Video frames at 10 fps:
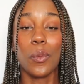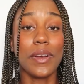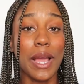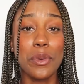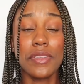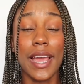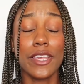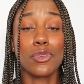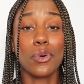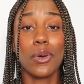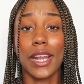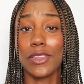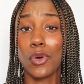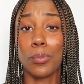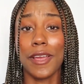When I was in high school and I
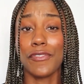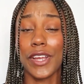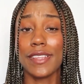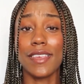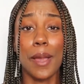told my friends,